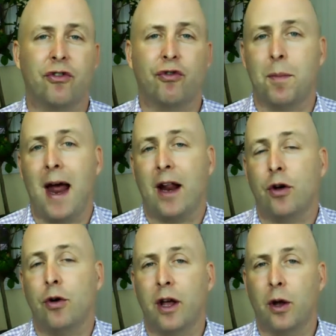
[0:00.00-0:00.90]

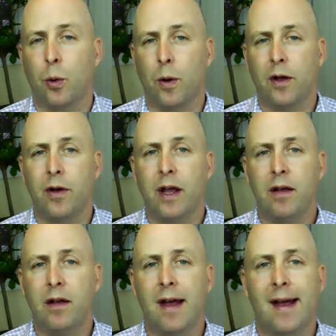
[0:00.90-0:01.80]
dramatically and
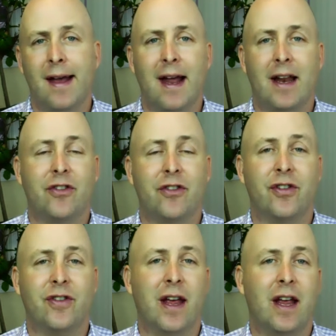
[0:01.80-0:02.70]
quickly, and it
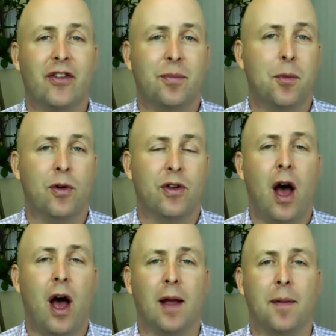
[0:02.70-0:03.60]
just takes more
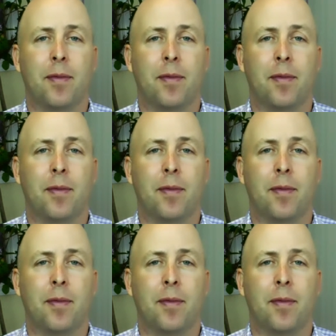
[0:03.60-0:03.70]
time.